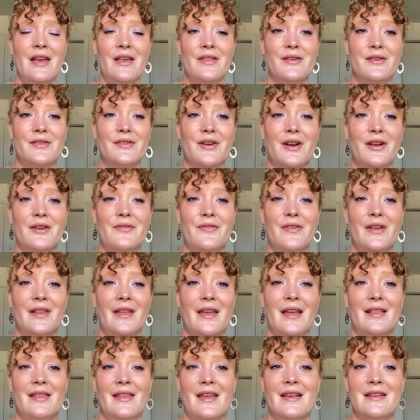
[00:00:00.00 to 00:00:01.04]
Those are
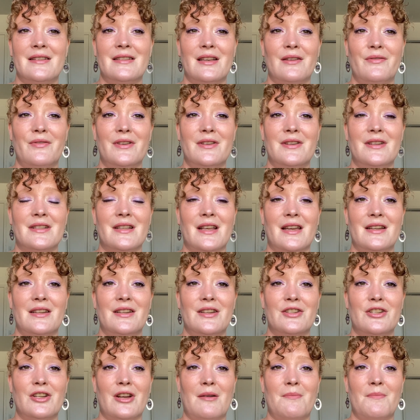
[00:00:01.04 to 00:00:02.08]
affiliate links. If you decide
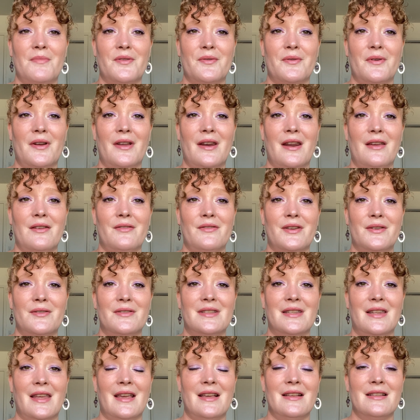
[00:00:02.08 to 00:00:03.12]
to shop through any of
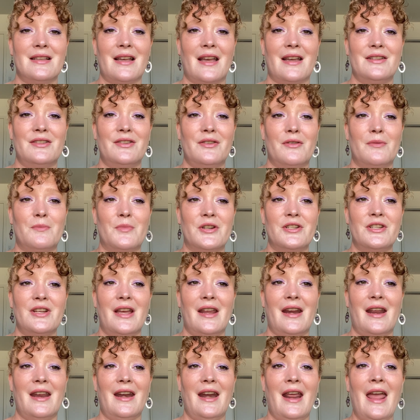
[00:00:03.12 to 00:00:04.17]
those links, I do
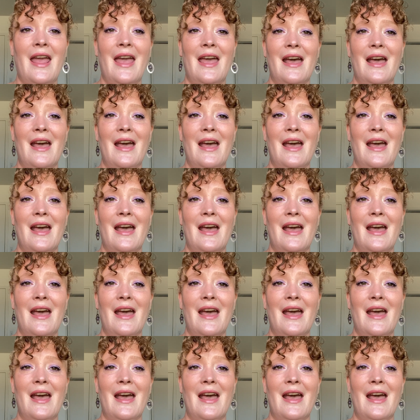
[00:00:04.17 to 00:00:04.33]
appreciate it.